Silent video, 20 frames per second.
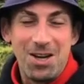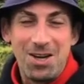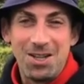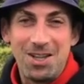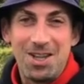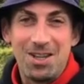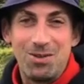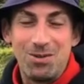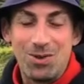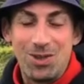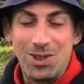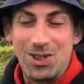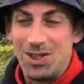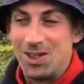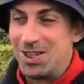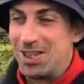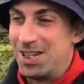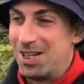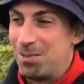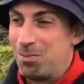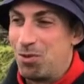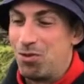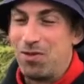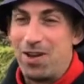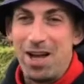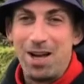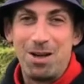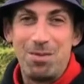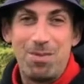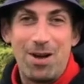that was
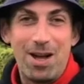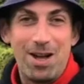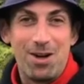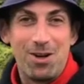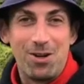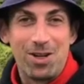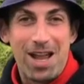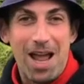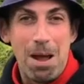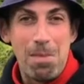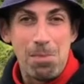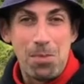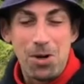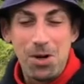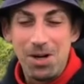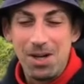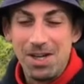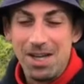provided by our camper.